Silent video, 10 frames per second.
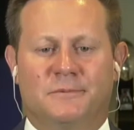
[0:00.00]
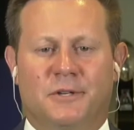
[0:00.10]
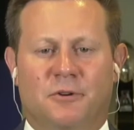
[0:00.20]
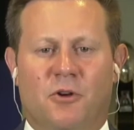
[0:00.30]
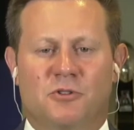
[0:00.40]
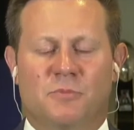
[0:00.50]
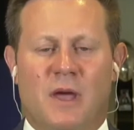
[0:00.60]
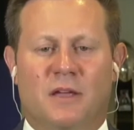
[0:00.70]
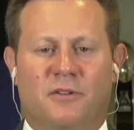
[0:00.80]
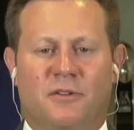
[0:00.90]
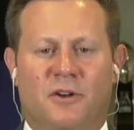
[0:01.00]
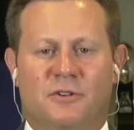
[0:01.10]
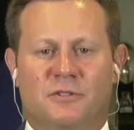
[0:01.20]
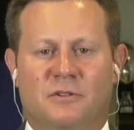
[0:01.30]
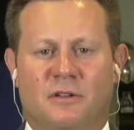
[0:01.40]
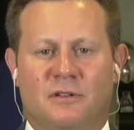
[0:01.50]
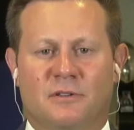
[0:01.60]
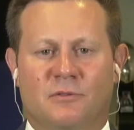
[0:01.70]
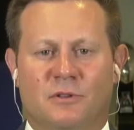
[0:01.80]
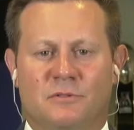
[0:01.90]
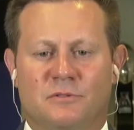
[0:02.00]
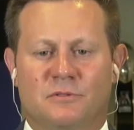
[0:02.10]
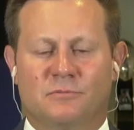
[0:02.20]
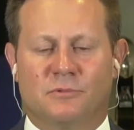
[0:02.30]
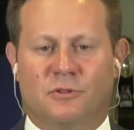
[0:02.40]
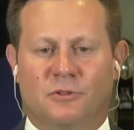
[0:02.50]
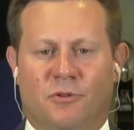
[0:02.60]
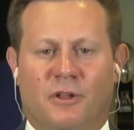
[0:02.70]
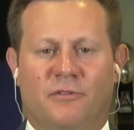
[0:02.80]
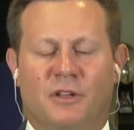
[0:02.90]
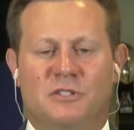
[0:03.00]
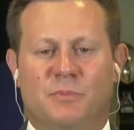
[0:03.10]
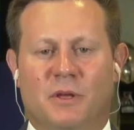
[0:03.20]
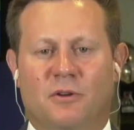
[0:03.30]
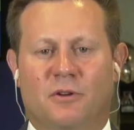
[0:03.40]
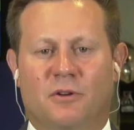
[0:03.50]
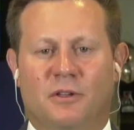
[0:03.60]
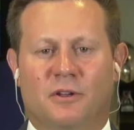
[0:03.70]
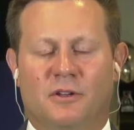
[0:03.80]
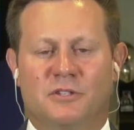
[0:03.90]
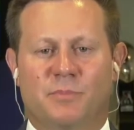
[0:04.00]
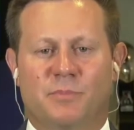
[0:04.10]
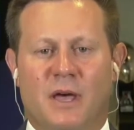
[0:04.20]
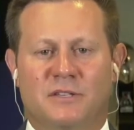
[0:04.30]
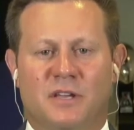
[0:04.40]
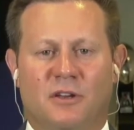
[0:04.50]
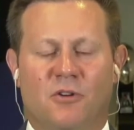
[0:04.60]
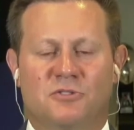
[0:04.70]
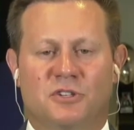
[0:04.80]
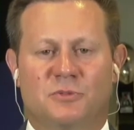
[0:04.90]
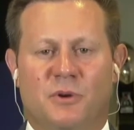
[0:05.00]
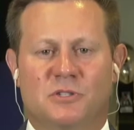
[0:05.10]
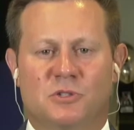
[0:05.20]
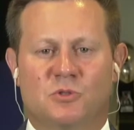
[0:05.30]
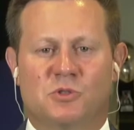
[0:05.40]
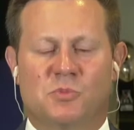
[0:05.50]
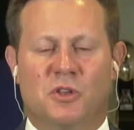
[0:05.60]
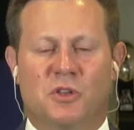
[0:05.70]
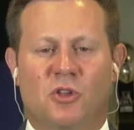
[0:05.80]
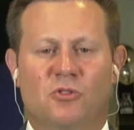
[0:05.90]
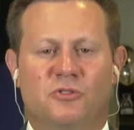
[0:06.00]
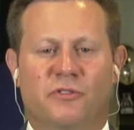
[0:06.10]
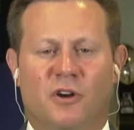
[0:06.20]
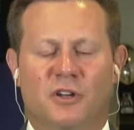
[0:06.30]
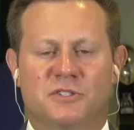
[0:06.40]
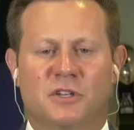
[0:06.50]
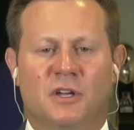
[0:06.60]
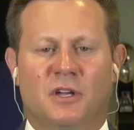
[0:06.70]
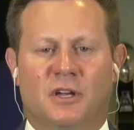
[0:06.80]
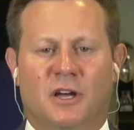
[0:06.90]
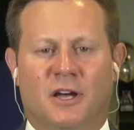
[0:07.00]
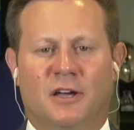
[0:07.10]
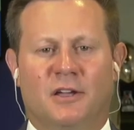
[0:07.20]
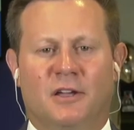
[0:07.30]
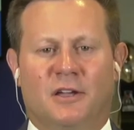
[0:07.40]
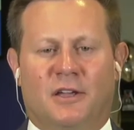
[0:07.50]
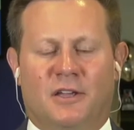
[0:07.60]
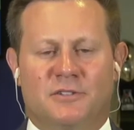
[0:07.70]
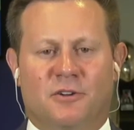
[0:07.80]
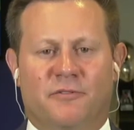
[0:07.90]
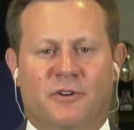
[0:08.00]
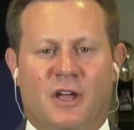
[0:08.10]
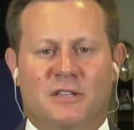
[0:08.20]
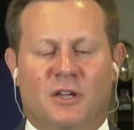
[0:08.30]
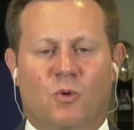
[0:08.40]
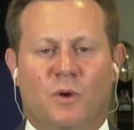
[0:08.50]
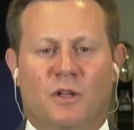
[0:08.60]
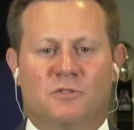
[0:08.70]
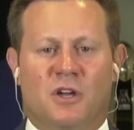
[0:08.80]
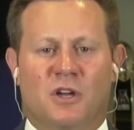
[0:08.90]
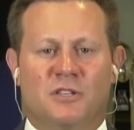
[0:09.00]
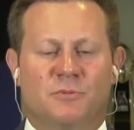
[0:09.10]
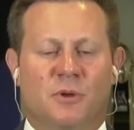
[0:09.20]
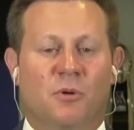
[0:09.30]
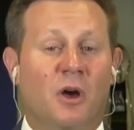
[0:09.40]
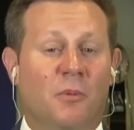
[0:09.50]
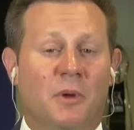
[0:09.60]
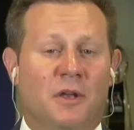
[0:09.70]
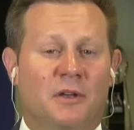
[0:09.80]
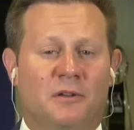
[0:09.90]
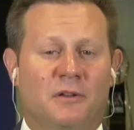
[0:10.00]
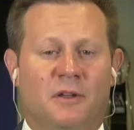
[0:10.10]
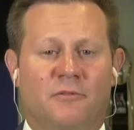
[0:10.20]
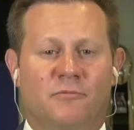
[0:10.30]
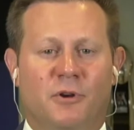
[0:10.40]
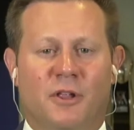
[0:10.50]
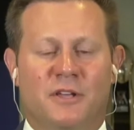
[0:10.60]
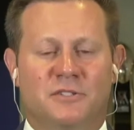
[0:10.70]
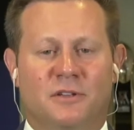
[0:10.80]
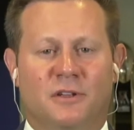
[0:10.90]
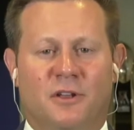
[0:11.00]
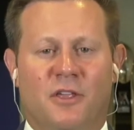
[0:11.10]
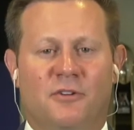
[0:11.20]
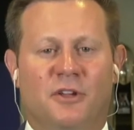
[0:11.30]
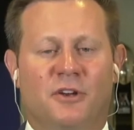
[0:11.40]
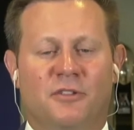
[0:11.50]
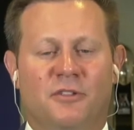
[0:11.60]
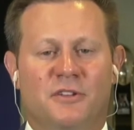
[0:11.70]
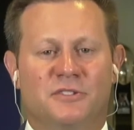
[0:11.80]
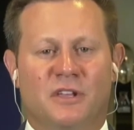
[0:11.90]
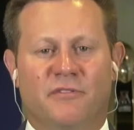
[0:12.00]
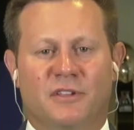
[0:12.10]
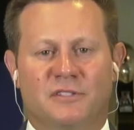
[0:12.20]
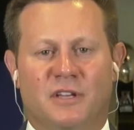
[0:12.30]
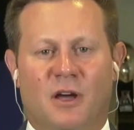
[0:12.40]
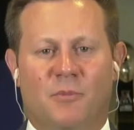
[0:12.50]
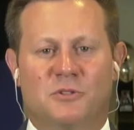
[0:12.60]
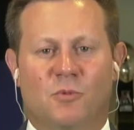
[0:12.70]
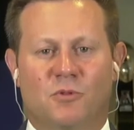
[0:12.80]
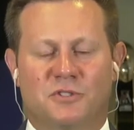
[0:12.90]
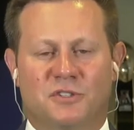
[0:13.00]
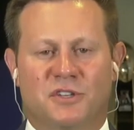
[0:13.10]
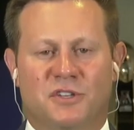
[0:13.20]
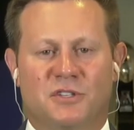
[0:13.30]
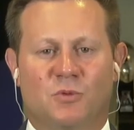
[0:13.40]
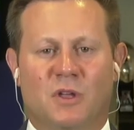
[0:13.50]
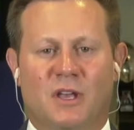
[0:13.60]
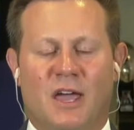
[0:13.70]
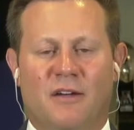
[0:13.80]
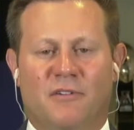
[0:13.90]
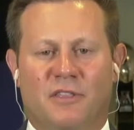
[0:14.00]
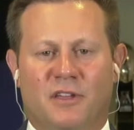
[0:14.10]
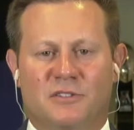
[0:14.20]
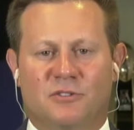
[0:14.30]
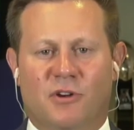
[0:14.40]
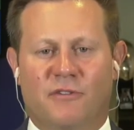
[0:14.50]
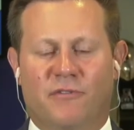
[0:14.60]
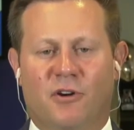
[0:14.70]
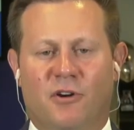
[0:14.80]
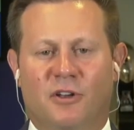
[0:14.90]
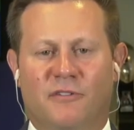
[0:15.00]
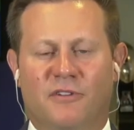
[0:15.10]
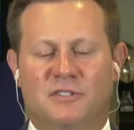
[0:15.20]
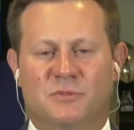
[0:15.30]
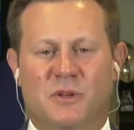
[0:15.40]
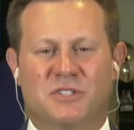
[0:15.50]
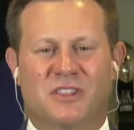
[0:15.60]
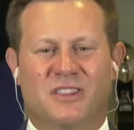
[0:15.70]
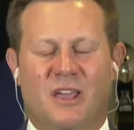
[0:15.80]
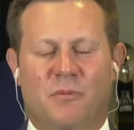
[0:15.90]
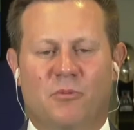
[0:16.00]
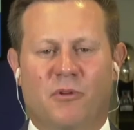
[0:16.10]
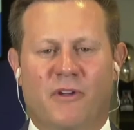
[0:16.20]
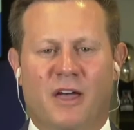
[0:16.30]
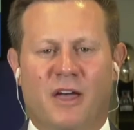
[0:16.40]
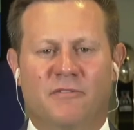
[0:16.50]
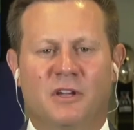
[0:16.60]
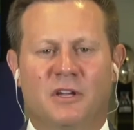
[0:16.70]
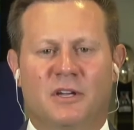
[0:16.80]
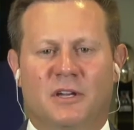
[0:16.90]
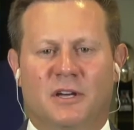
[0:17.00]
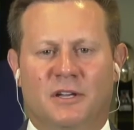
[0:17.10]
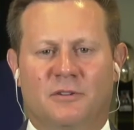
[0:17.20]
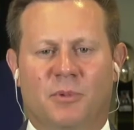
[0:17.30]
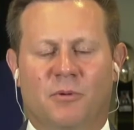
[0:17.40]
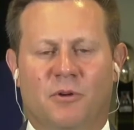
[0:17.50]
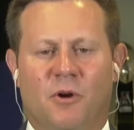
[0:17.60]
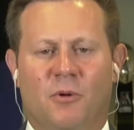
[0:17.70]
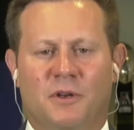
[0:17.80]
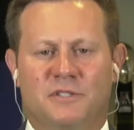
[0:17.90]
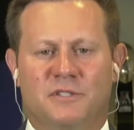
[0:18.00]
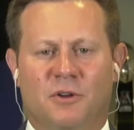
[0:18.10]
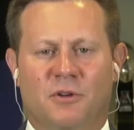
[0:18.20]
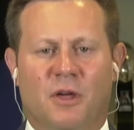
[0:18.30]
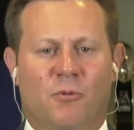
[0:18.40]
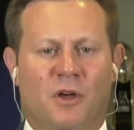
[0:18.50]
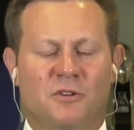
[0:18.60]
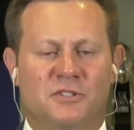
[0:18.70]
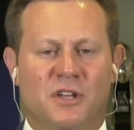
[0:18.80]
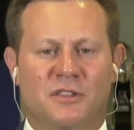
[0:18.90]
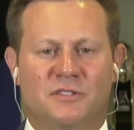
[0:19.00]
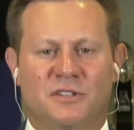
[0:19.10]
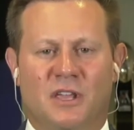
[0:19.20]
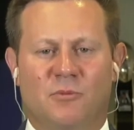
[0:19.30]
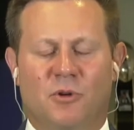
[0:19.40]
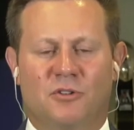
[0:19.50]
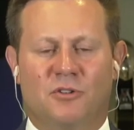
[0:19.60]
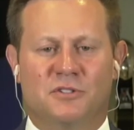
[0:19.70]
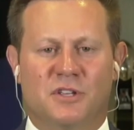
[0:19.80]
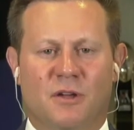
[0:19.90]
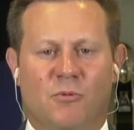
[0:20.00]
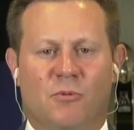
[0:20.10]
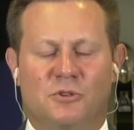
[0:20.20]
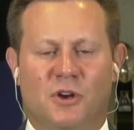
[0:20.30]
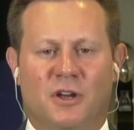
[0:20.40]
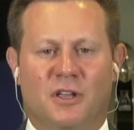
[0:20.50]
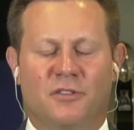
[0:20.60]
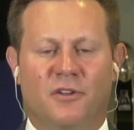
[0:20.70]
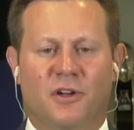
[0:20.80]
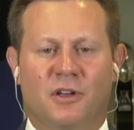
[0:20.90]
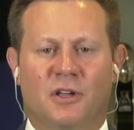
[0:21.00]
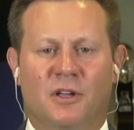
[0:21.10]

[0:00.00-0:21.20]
know, Coach McIntyre's don't even need to speak on, you know, his past head coaching experiences, which have been huge for us. It's good for guys like Quindell Johnson to be able to come in and realize another year in this defense, how much more success we can have. I think it's great for our defense, especially the depth we have, to be able to go in and say, okay, we understand this scheme. We understand what we're trying to get done